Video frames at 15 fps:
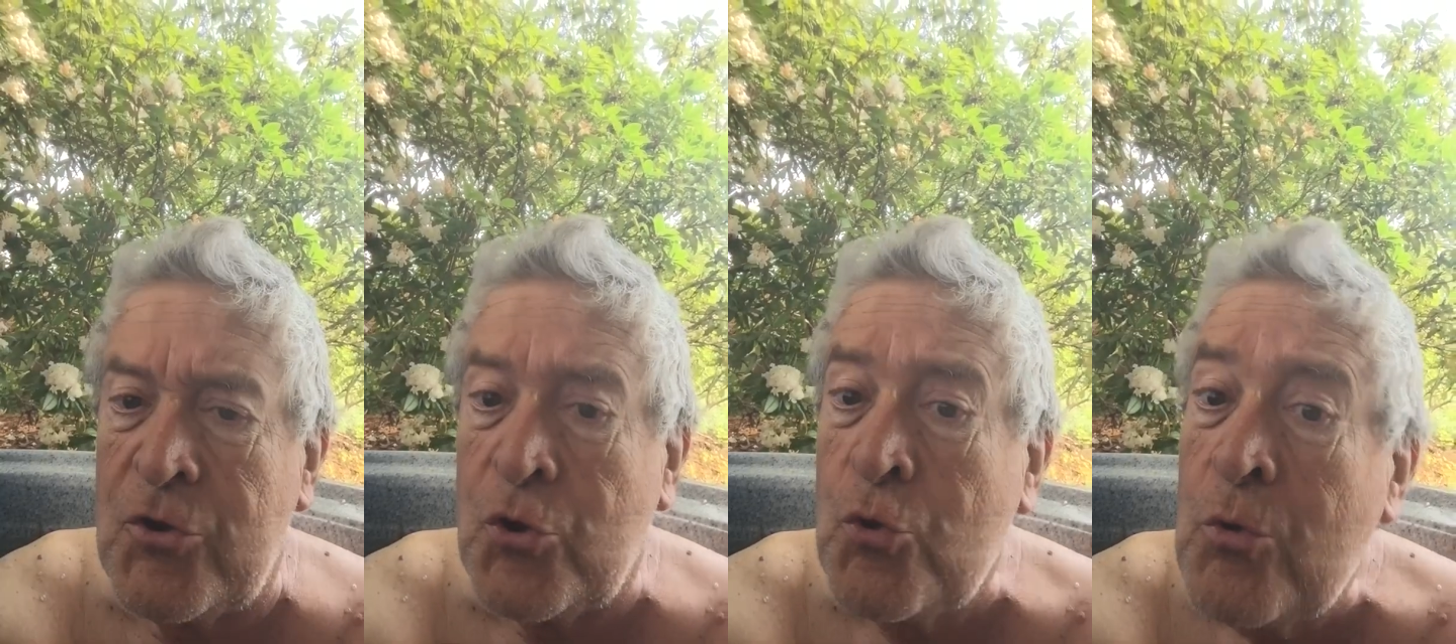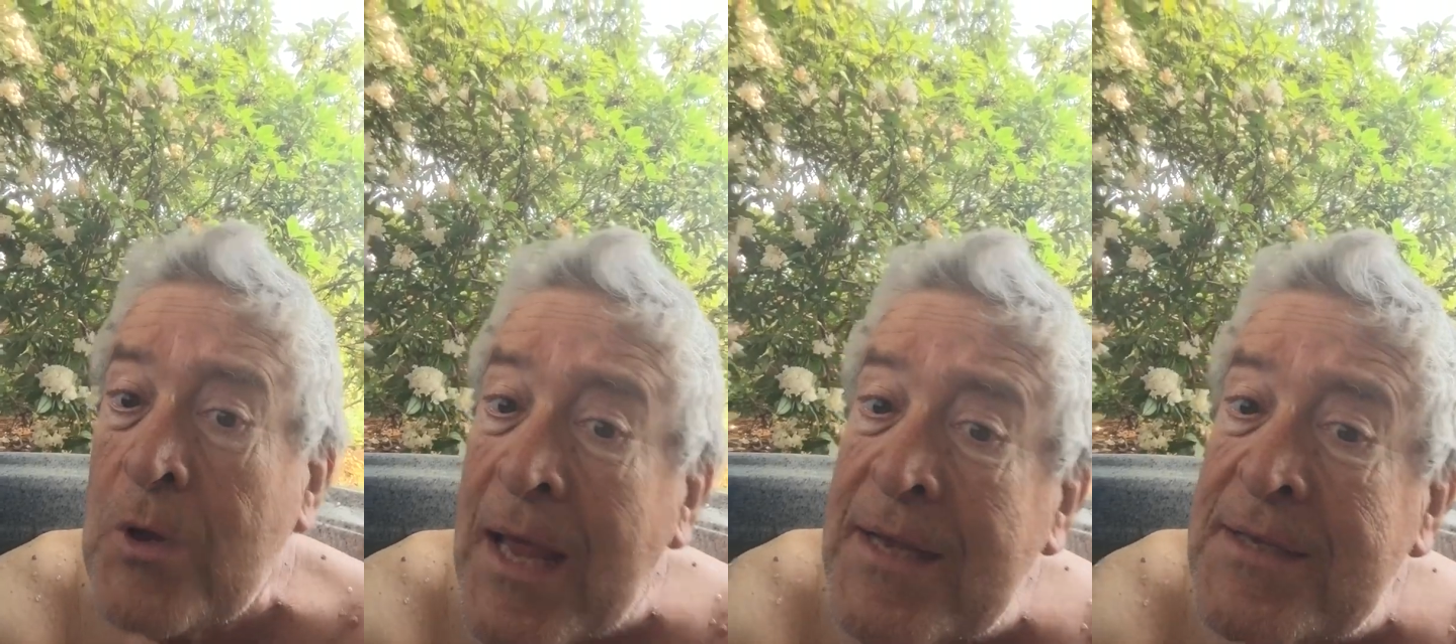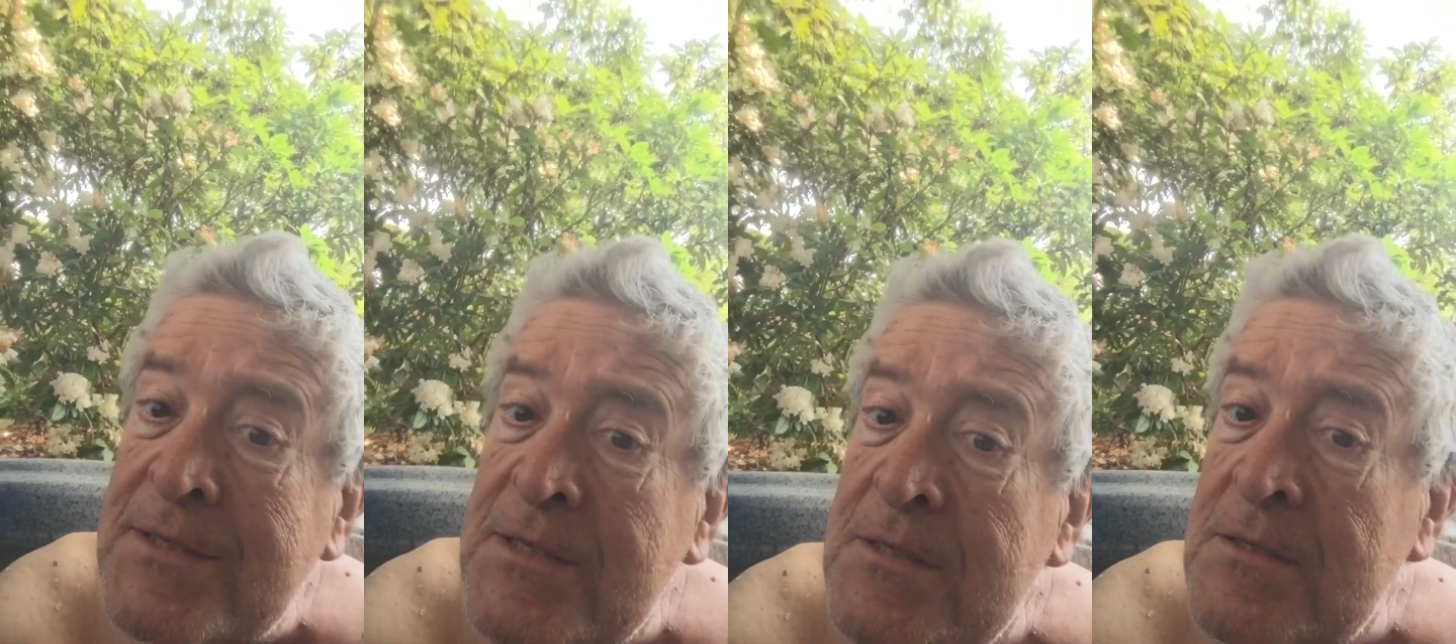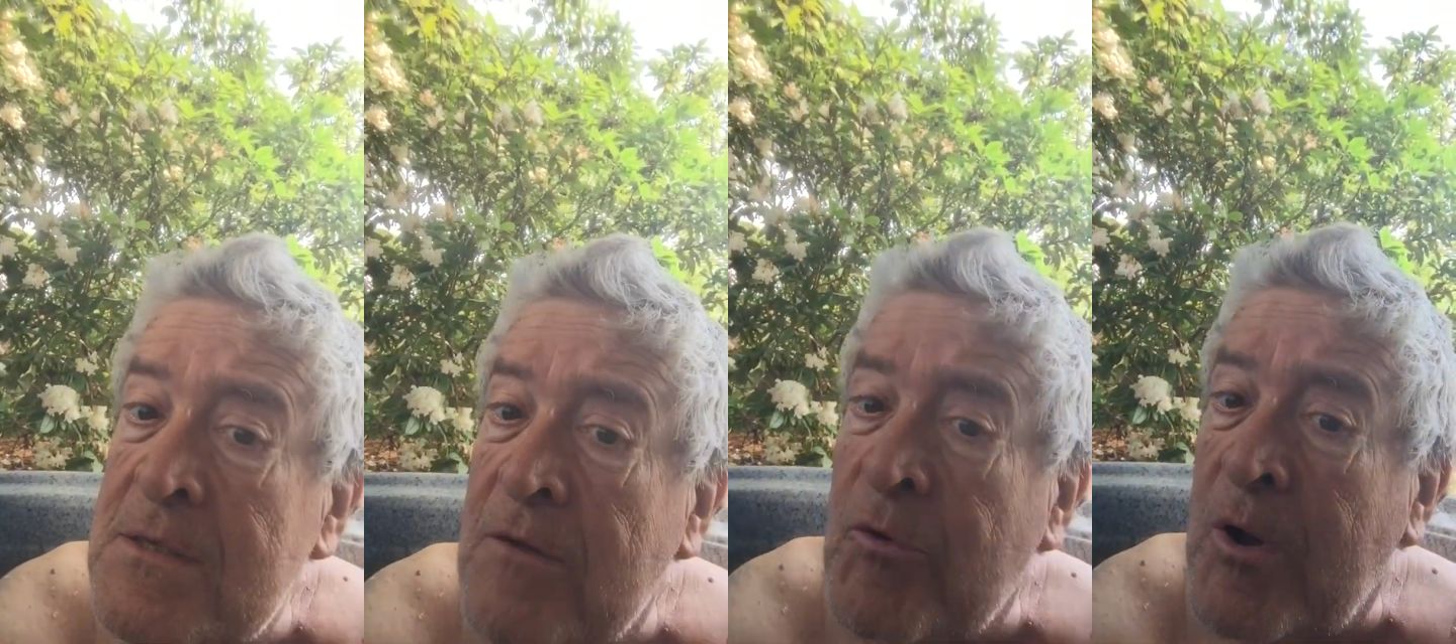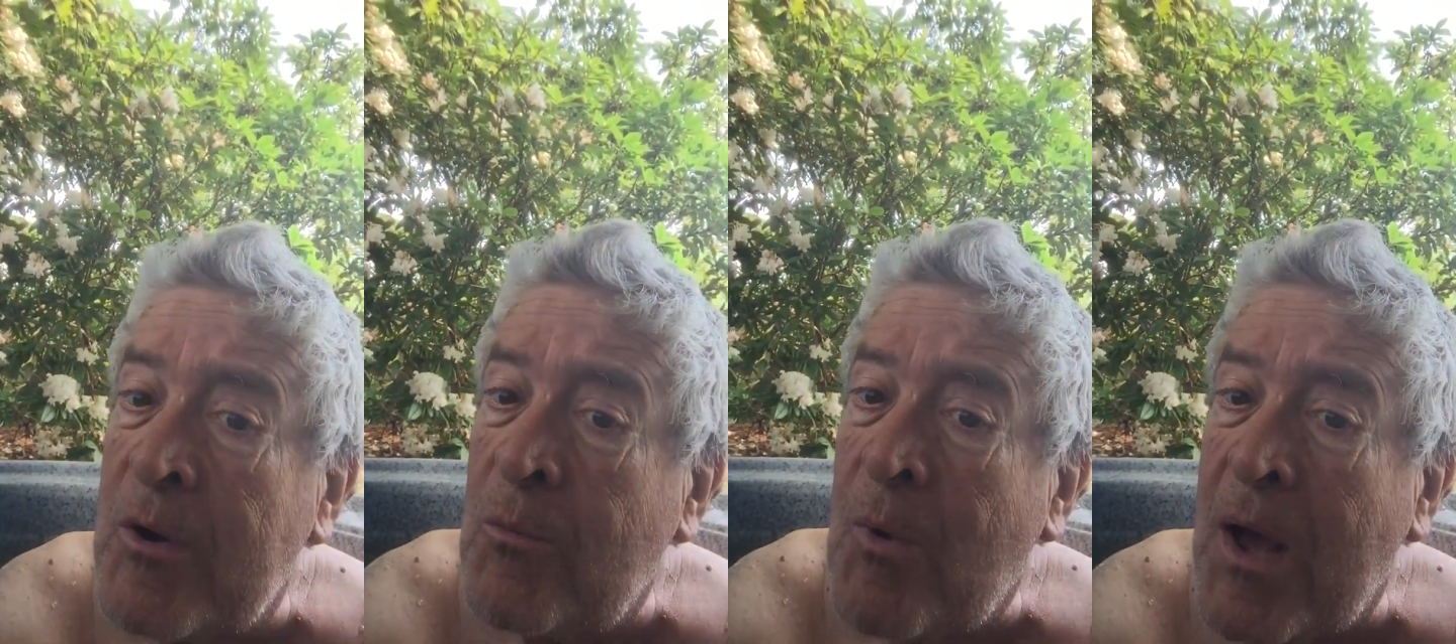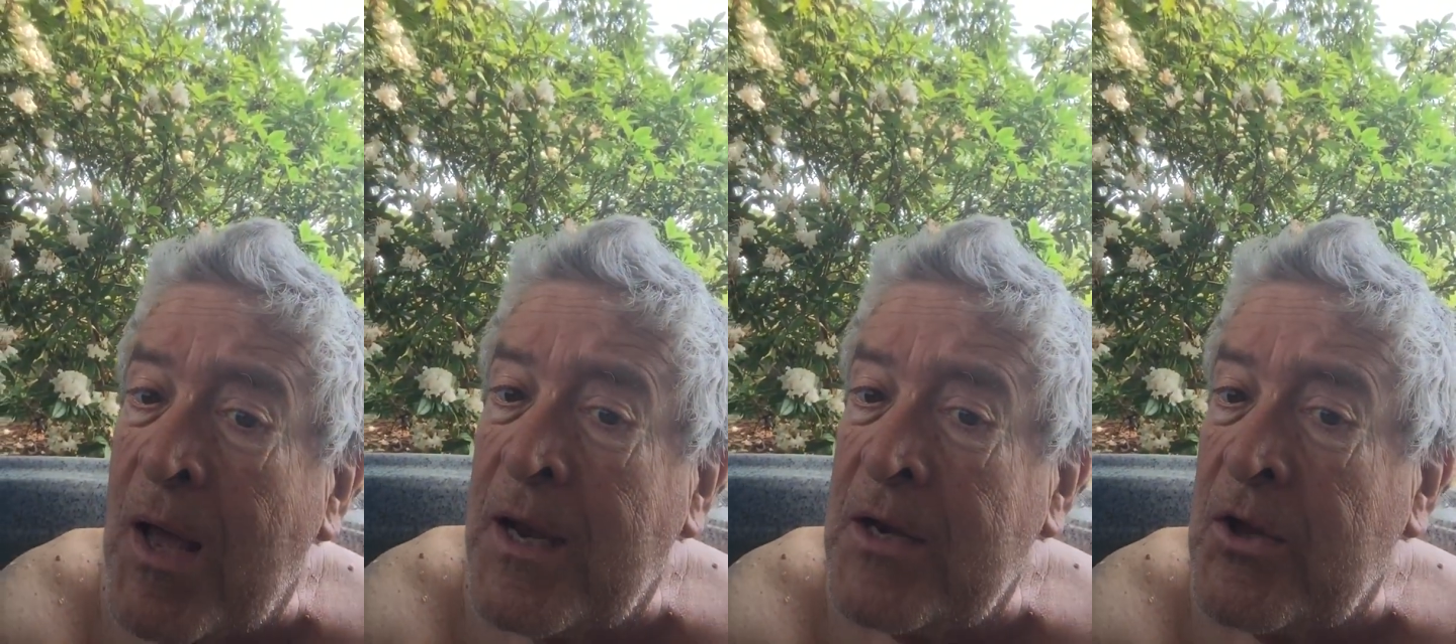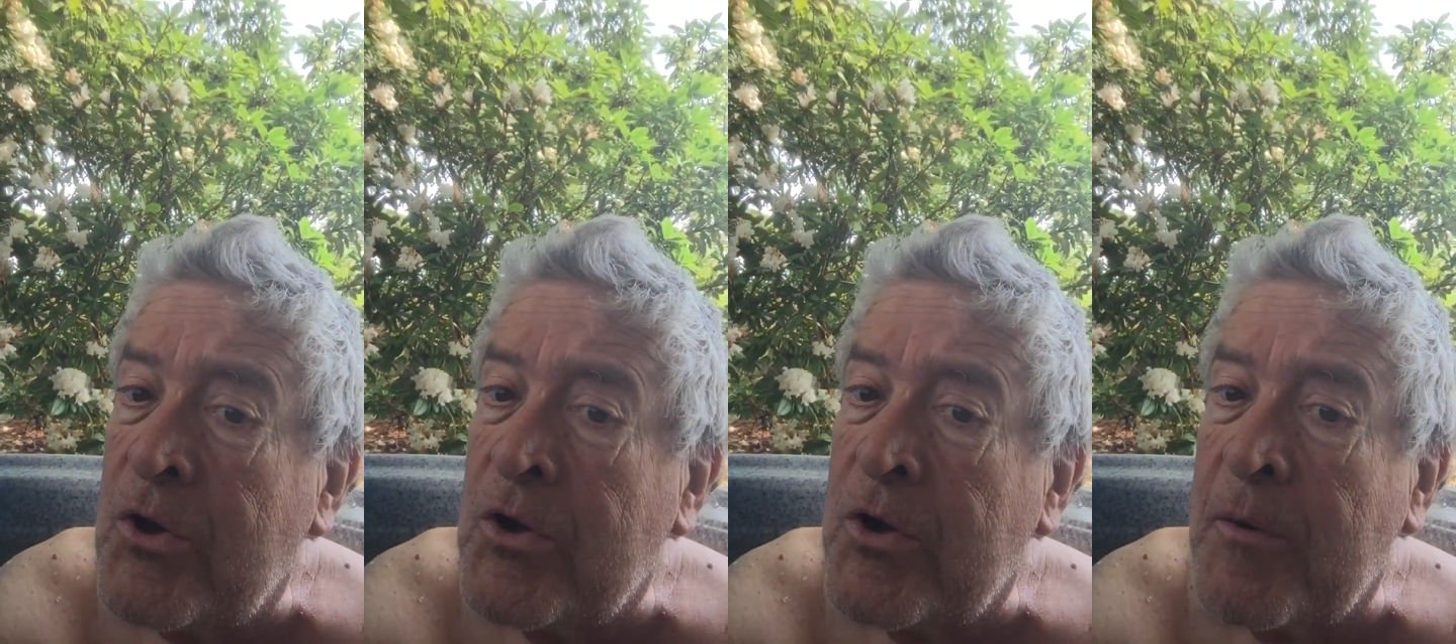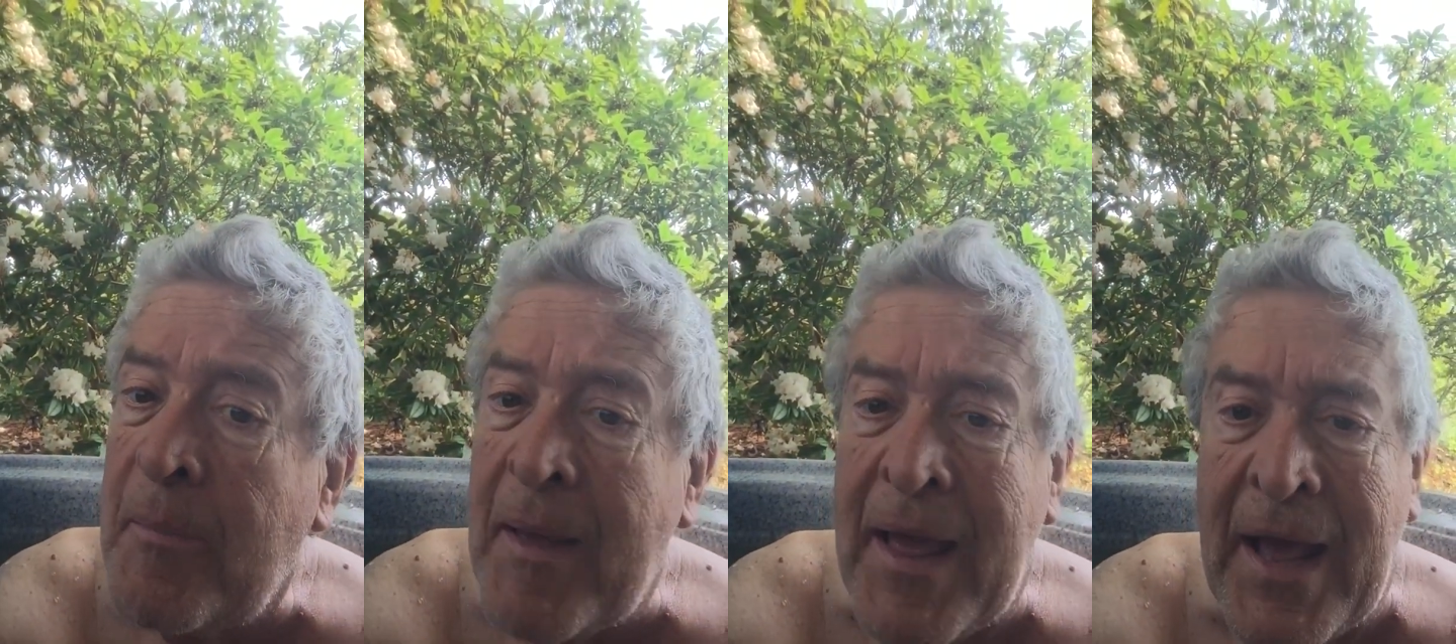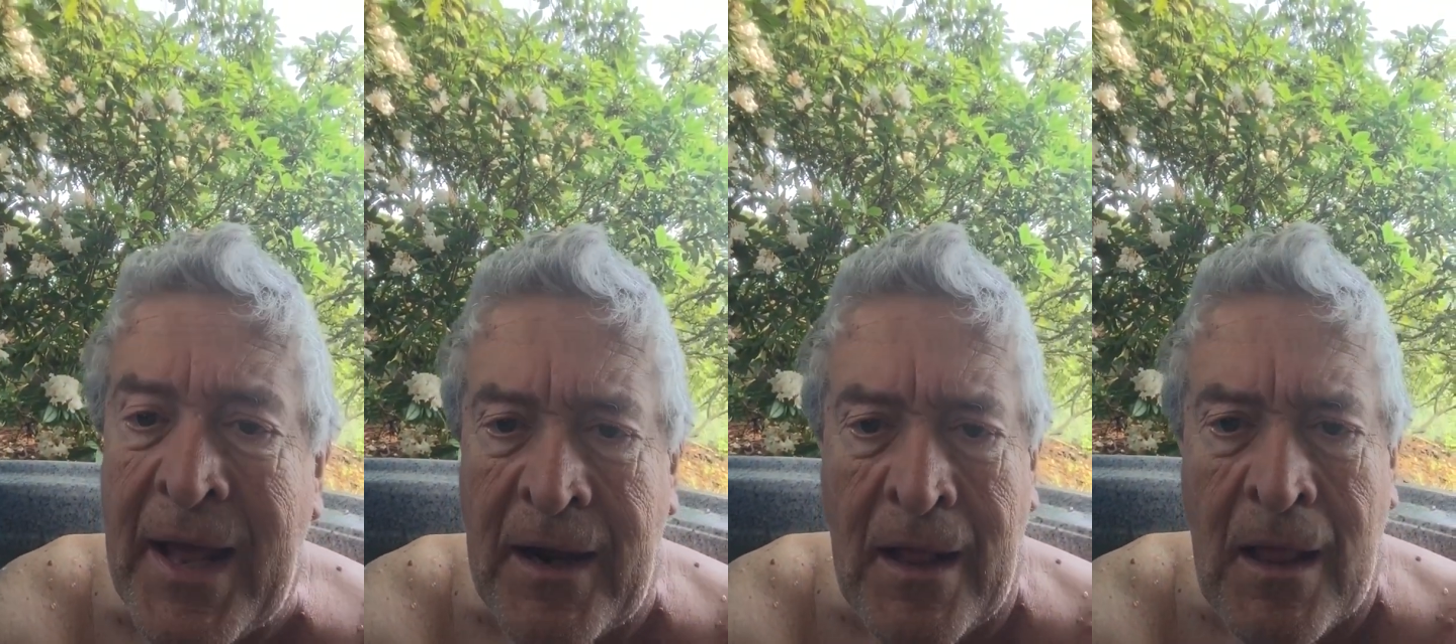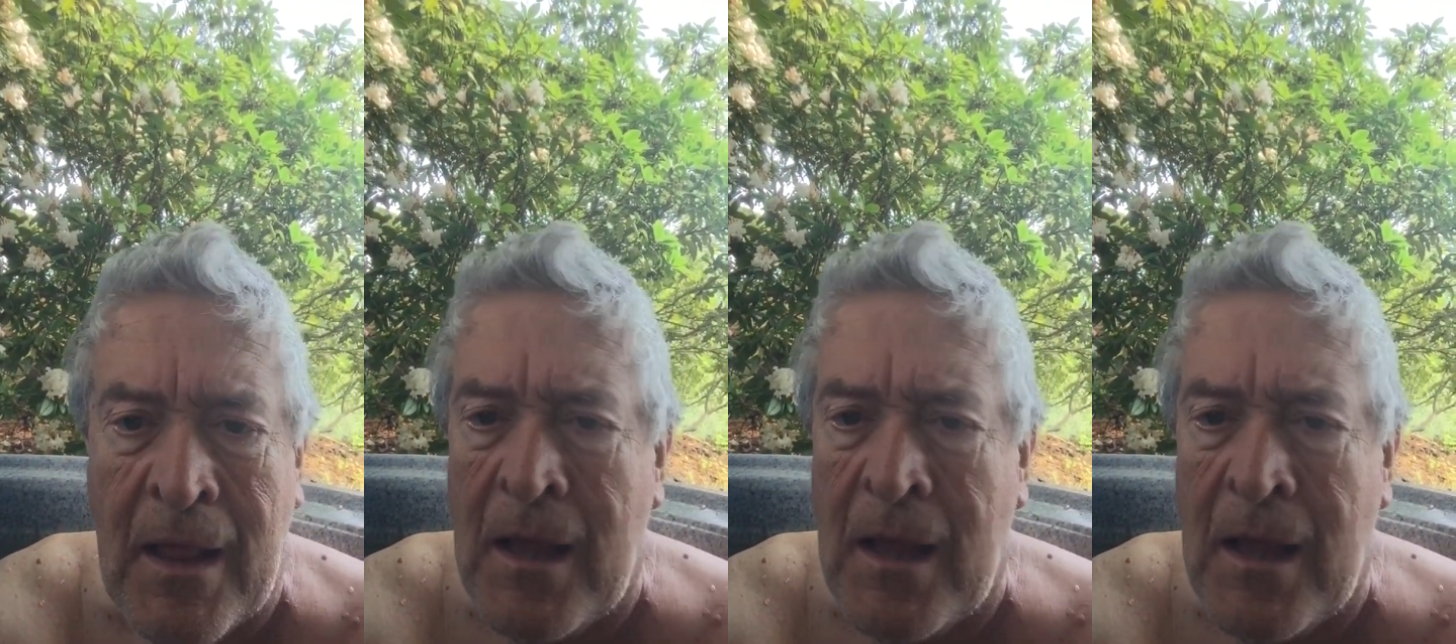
2 glasses of red wine good or bad?